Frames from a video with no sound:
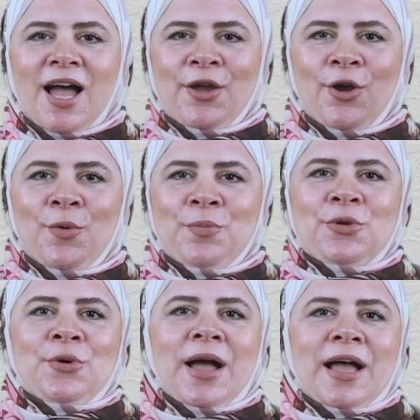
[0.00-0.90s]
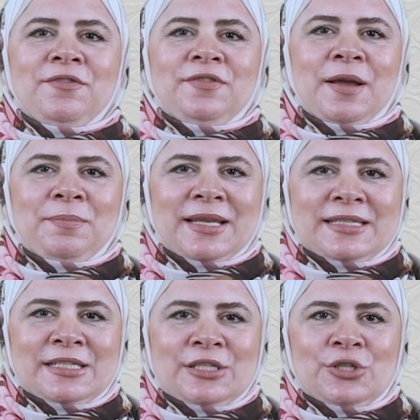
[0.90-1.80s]
I hope you have a
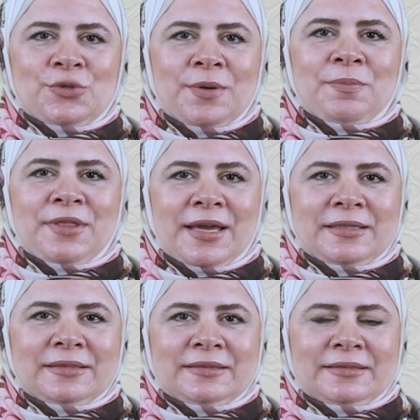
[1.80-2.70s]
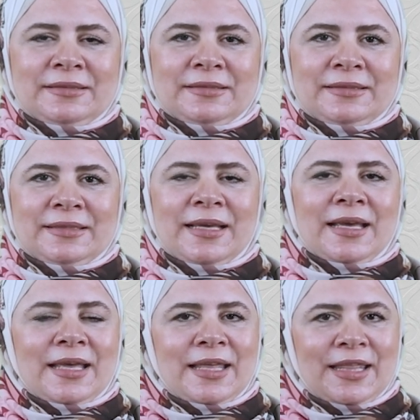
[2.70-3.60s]
pleasant trip then.
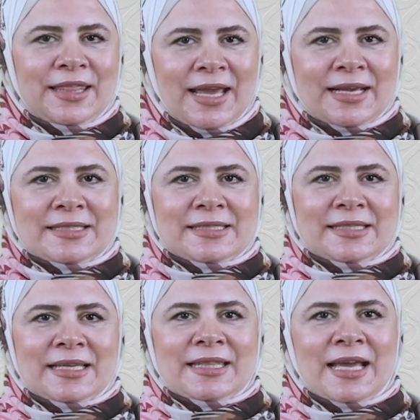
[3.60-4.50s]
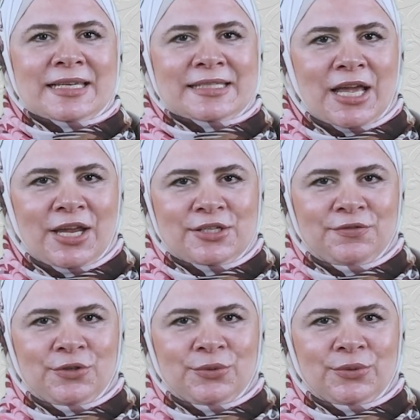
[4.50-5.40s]
Thanks, that is kind
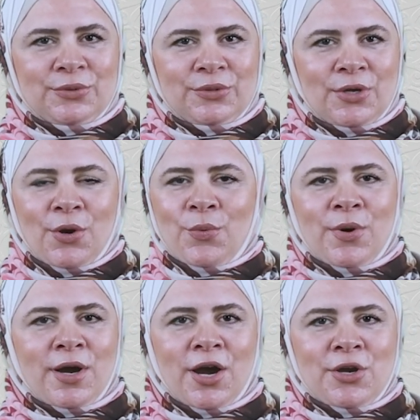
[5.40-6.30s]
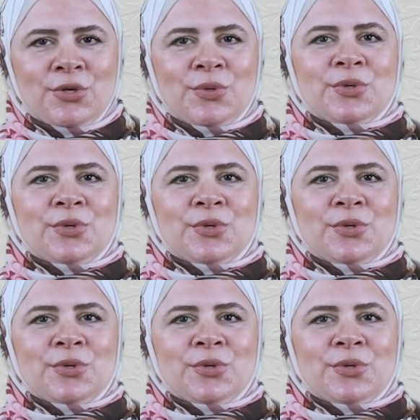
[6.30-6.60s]
of you. Where are you